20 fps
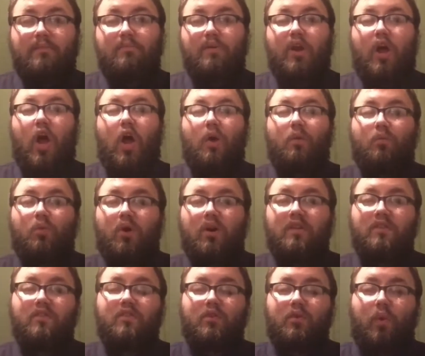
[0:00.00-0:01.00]
But I
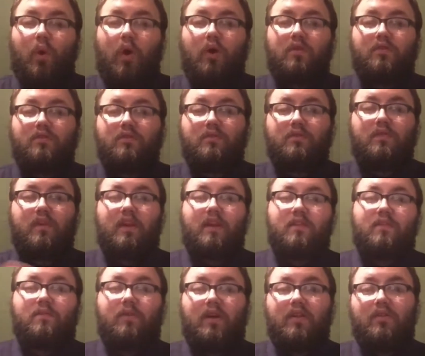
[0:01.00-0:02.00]
want to also
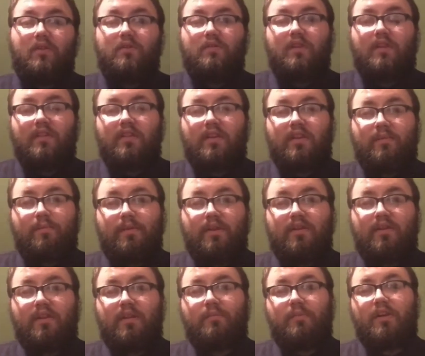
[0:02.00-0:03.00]
satisfy those in a
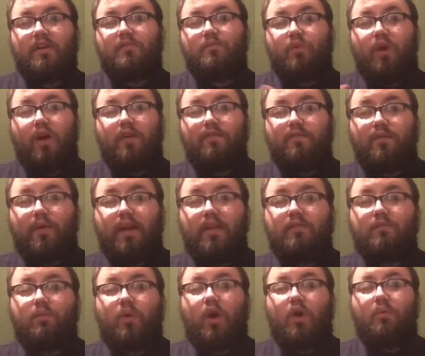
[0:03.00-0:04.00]
community, because we're all
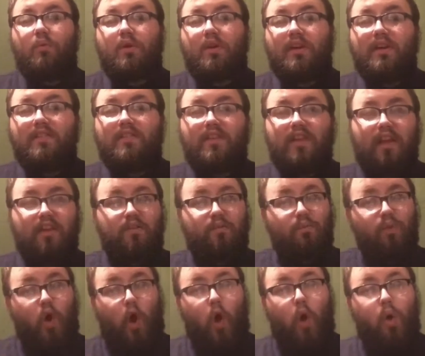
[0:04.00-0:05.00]
friends. We're all working together.
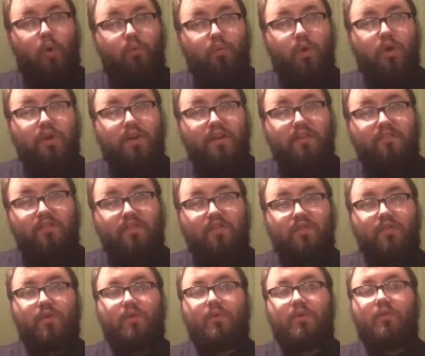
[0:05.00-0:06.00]
We're all working to
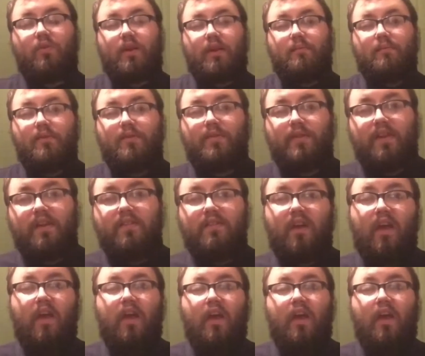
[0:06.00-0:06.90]
do incredible things.